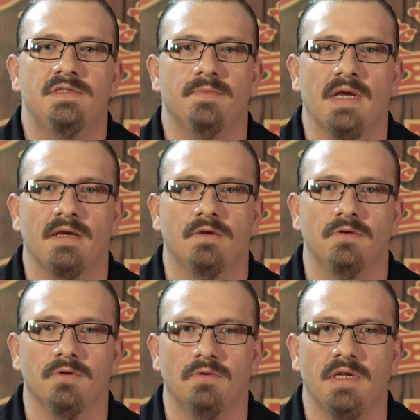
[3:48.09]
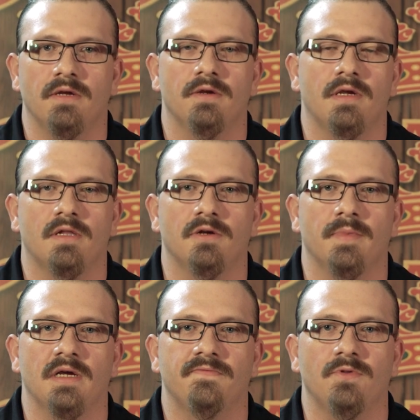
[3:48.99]
tobacco grown here in
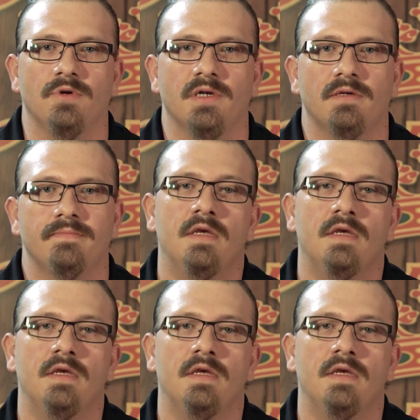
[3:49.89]
Claremont, Florida.